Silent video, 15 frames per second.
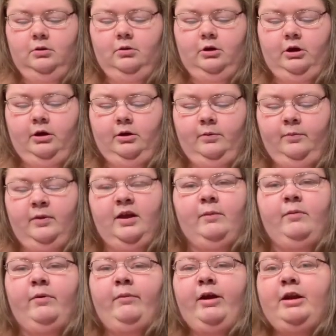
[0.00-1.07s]

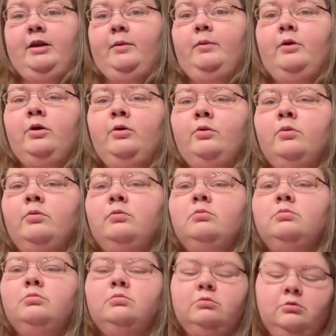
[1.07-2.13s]
MMIW.
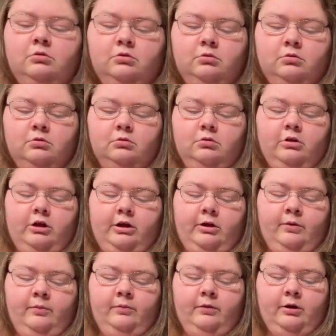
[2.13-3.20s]

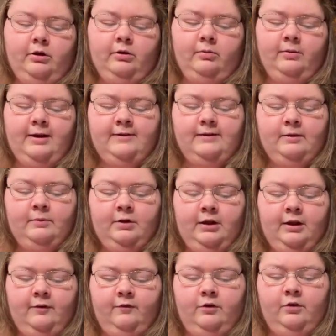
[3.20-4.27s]
They're raising
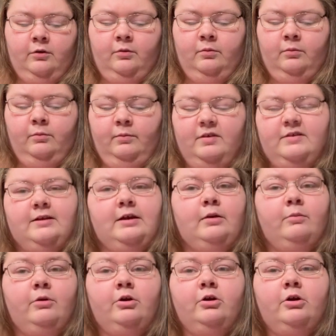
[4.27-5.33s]
money for missing and
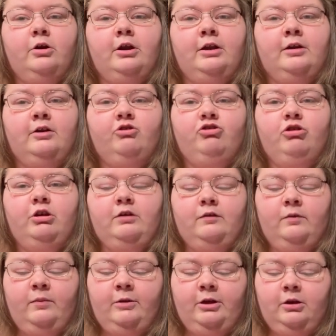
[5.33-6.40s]
murdered Indigenous
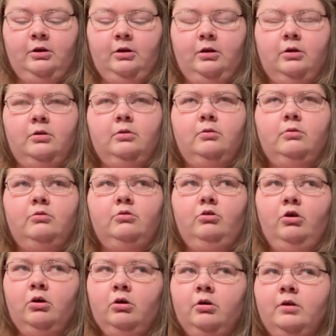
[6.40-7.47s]
women,
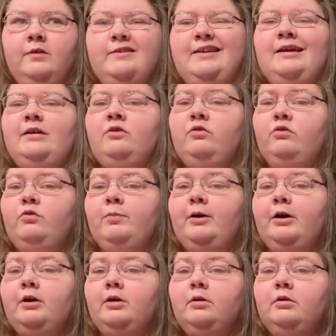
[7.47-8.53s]
girls, and
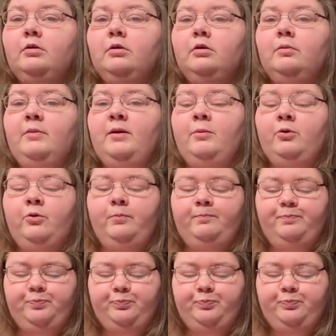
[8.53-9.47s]
Two-Spirit people.